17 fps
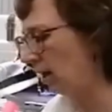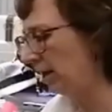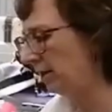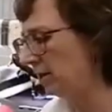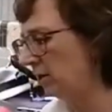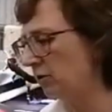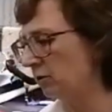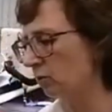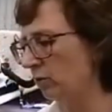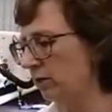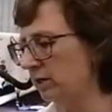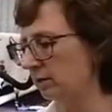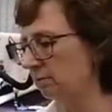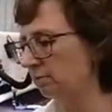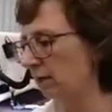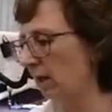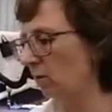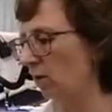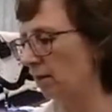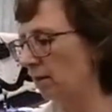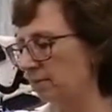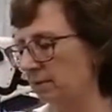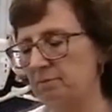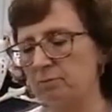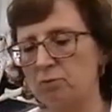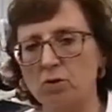I know that we can blow
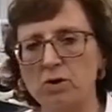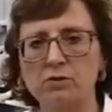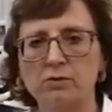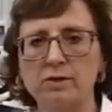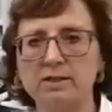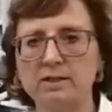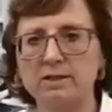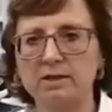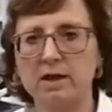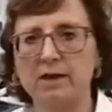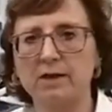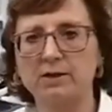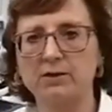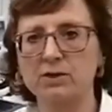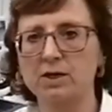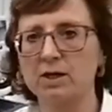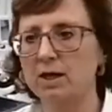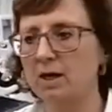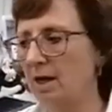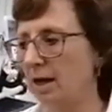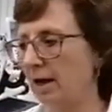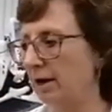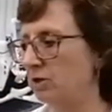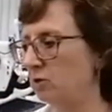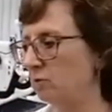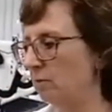up embroidery designs,
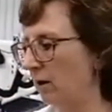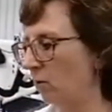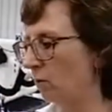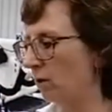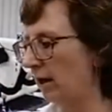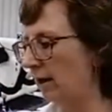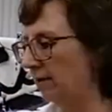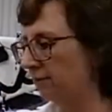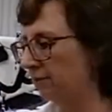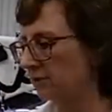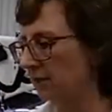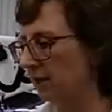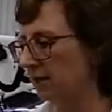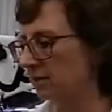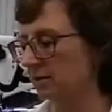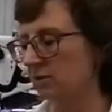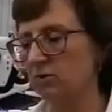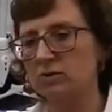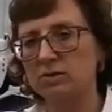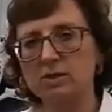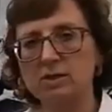and you might want to emphasize those